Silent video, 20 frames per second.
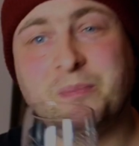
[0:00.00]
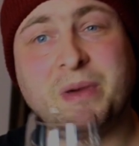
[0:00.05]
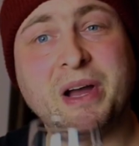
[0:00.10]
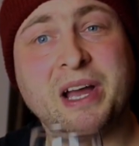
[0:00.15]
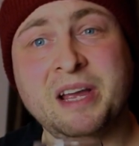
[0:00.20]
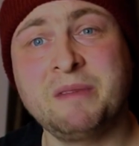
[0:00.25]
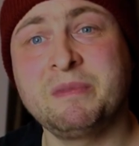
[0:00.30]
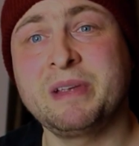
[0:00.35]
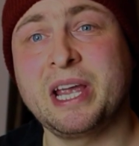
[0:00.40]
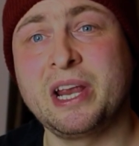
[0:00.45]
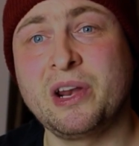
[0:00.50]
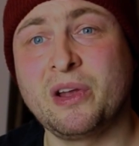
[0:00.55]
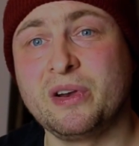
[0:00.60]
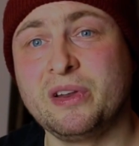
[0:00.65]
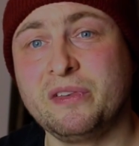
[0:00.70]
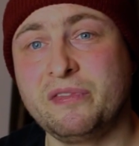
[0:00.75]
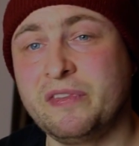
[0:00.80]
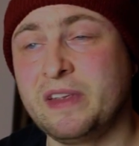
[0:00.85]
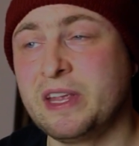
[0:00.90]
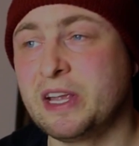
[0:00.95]
But I am getting on.
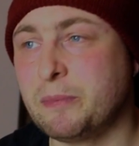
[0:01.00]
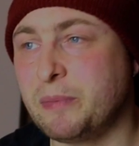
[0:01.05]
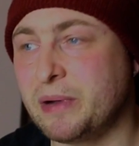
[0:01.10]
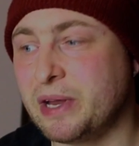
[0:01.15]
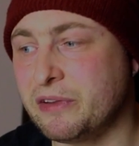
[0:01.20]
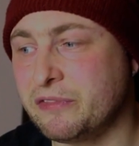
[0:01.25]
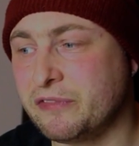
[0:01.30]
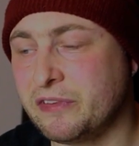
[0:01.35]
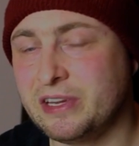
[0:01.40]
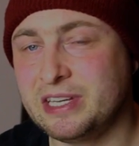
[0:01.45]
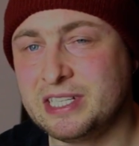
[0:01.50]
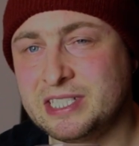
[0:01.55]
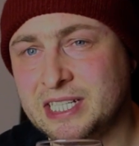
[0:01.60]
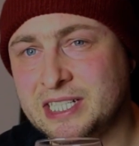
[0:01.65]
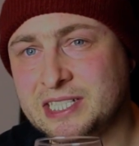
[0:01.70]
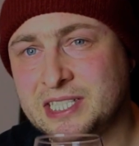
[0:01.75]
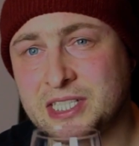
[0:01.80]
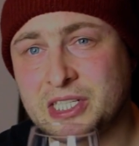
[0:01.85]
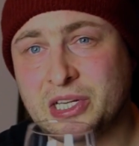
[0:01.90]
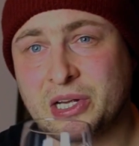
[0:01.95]
If you think about it,
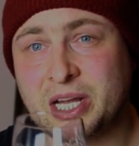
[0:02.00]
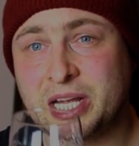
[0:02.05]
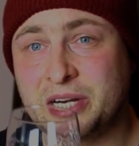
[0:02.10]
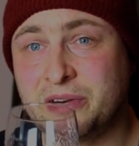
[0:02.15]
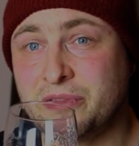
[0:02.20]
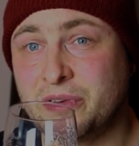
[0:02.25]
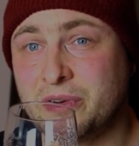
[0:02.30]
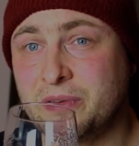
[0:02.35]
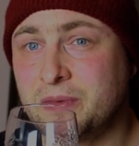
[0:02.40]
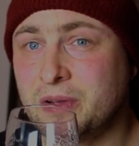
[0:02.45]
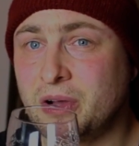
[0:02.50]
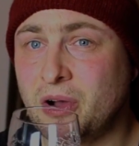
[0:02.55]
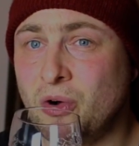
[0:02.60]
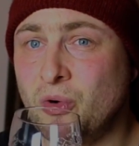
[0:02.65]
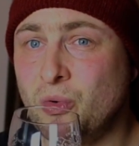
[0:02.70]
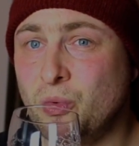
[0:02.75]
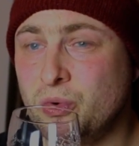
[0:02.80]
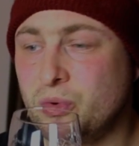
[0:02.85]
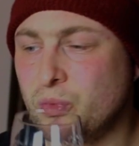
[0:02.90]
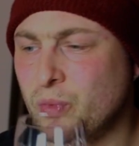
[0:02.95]
36 is kind of
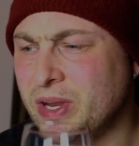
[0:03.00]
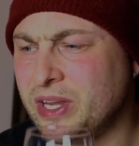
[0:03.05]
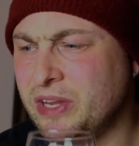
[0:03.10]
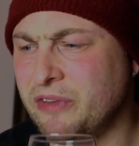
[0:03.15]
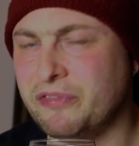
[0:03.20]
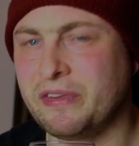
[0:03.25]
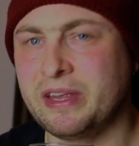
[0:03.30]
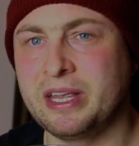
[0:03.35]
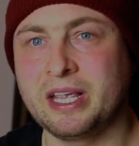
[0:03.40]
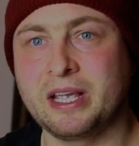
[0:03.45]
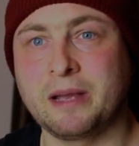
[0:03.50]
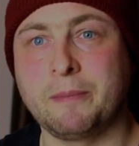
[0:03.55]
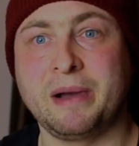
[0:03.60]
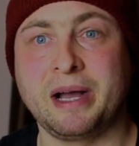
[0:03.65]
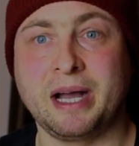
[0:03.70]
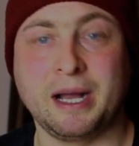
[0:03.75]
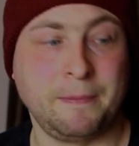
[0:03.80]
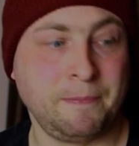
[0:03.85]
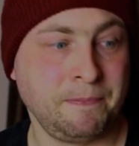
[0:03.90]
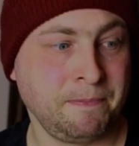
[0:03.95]
old when you think
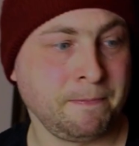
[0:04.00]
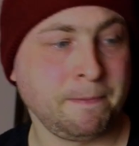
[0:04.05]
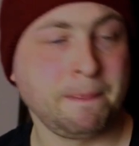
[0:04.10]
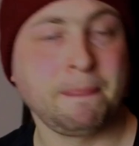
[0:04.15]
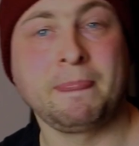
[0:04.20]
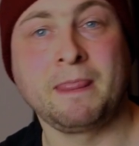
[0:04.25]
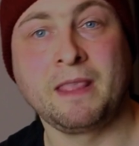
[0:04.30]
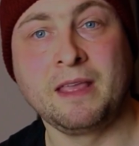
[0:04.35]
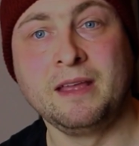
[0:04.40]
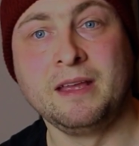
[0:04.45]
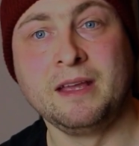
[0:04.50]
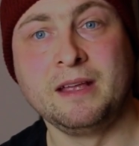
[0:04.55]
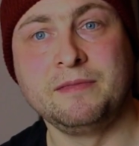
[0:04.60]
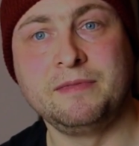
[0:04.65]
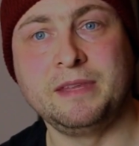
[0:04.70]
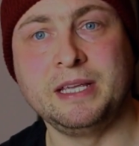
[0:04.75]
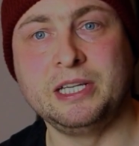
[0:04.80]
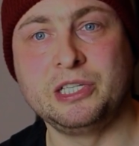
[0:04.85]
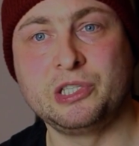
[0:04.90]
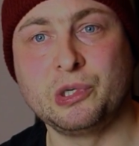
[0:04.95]
about
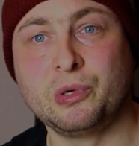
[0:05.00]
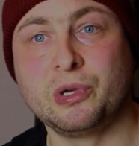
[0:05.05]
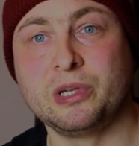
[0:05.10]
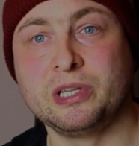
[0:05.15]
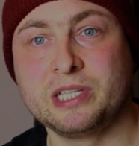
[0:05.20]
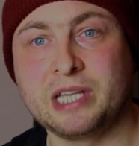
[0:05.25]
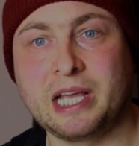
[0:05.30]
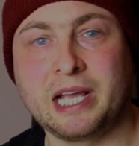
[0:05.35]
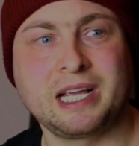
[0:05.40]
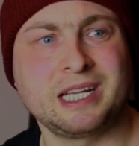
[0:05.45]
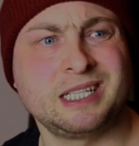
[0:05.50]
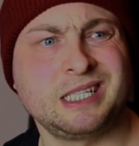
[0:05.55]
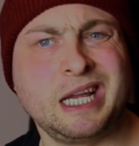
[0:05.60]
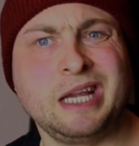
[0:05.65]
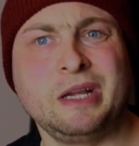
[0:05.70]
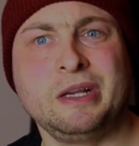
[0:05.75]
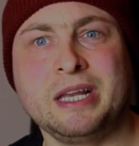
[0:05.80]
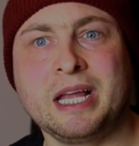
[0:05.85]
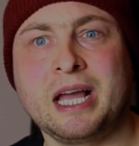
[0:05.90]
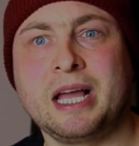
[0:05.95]
these young'uns. Like I
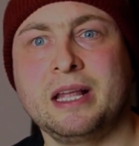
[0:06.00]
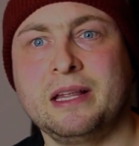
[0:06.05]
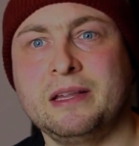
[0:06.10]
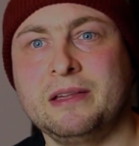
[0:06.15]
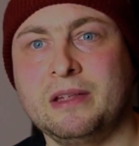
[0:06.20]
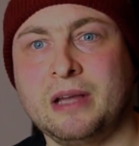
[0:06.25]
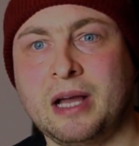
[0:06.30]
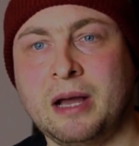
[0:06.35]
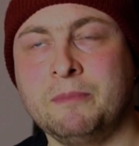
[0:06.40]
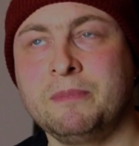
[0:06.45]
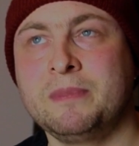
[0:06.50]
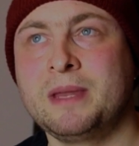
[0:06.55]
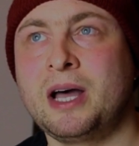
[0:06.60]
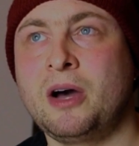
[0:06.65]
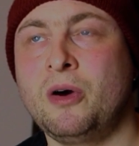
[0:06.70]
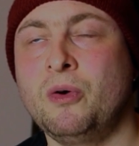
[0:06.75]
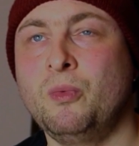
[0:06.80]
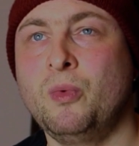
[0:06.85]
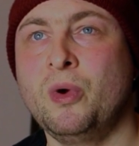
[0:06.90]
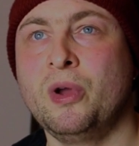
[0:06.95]
say, I'm
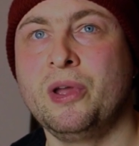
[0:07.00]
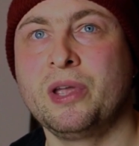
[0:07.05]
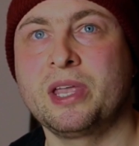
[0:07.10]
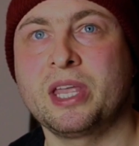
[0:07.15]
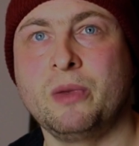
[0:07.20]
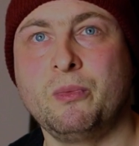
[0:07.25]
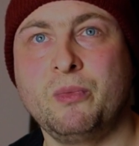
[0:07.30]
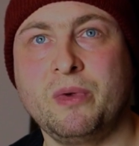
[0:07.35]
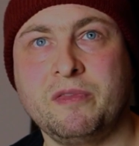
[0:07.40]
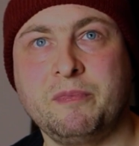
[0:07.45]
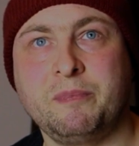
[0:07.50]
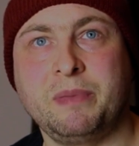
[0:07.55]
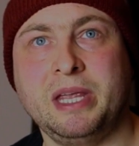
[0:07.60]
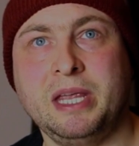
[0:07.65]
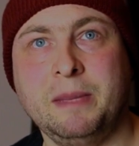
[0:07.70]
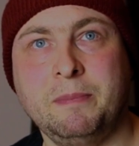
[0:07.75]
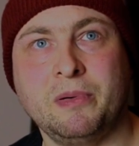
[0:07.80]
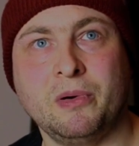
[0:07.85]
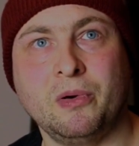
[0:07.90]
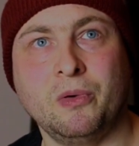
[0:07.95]
now working with
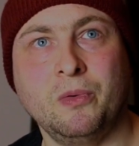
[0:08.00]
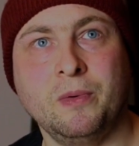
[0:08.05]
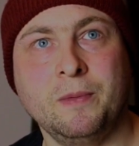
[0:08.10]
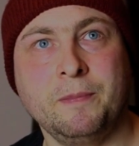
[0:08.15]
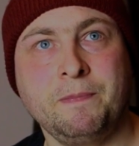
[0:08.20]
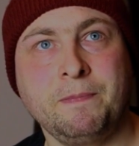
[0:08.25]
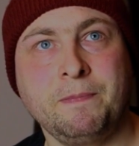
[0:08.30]
people